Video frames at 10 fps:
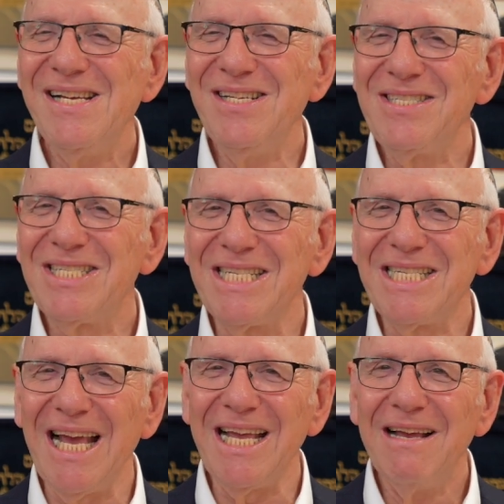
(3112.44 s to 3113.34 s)
used to
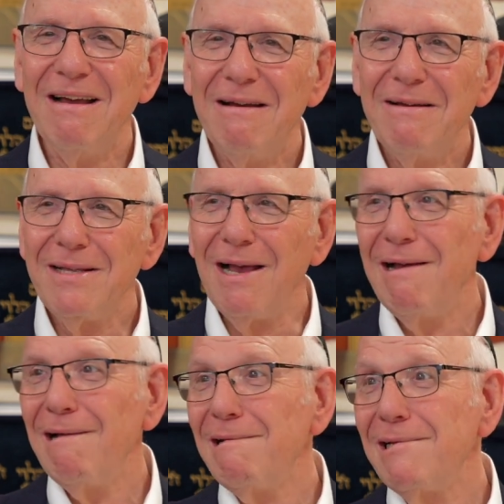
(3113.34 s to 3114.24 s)
say,
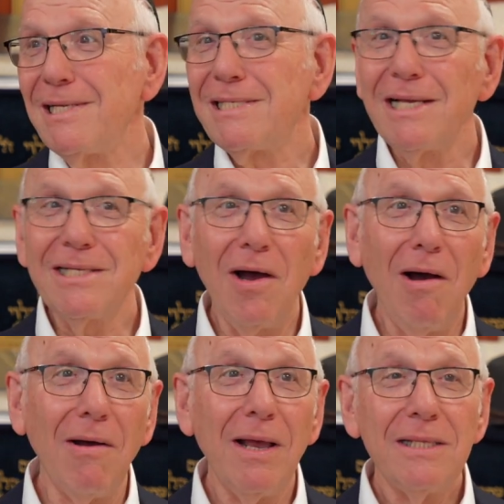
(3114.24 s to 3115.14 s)
she says,
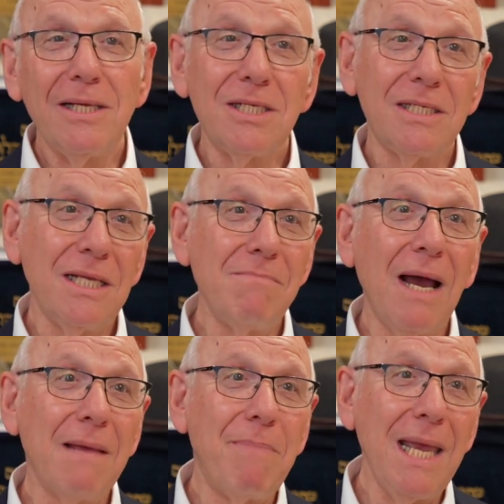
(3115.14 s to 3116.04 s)
"Oh, did you see
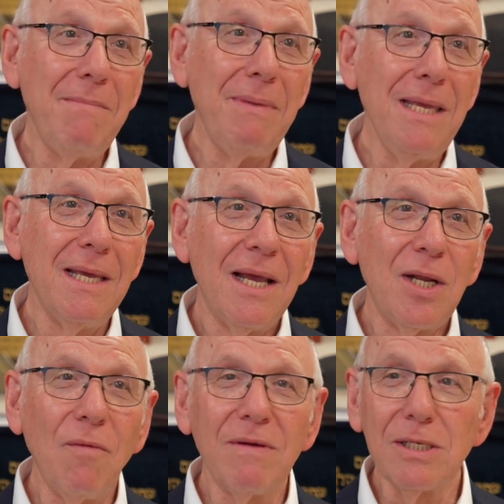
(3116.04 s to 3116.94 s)
my baby?"
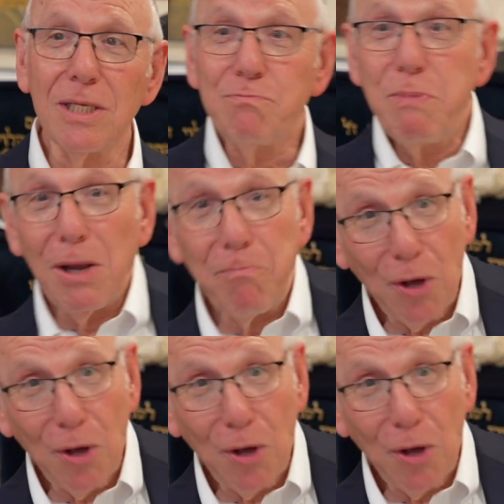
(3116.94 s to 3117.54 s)
And all of a sudden, this big